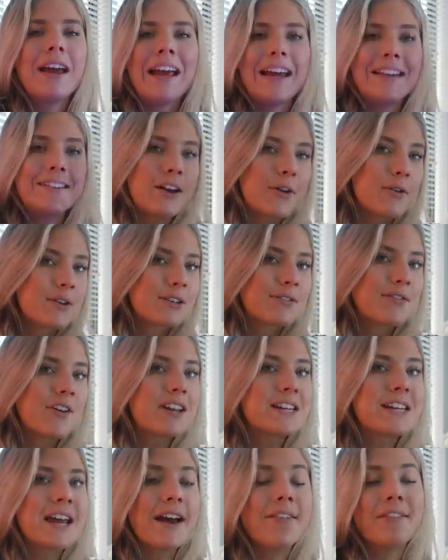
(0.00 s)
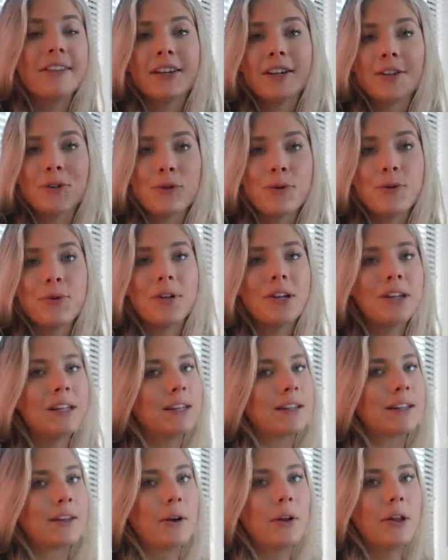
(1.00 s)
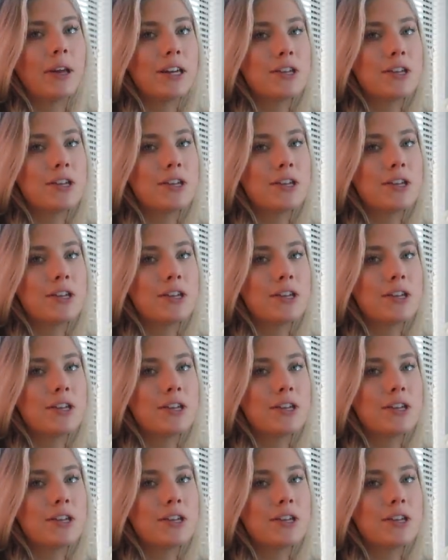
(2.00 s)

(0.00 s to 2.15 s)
it's always fun to have like a cool little